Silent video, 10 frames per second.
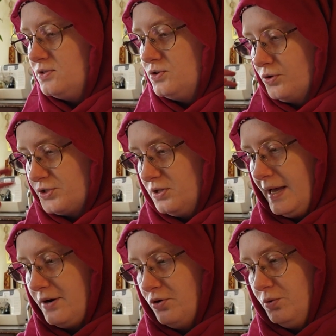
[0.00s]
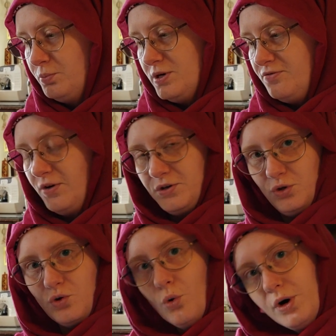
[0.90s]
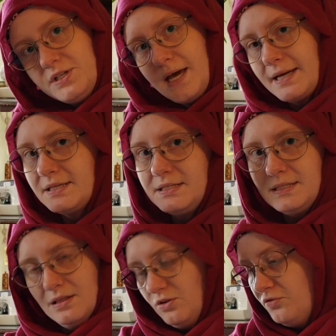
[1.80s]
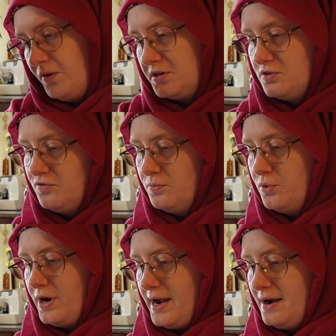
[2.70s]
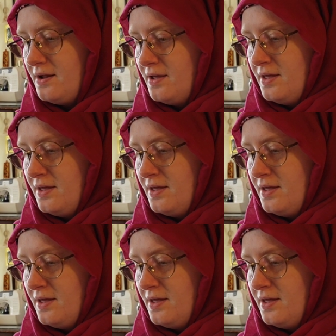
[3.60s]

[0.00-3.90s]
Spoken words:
dorsolateral prefrontal cortex in the front of the brain,